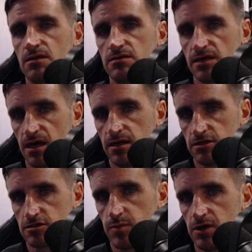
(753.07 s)
to gain
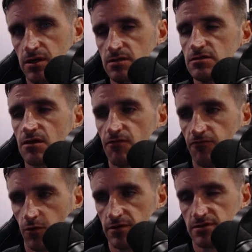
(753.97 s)
experience
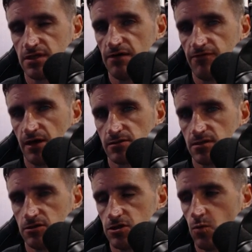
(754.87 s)
for the safe house
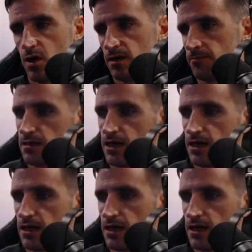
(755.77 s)
that you want.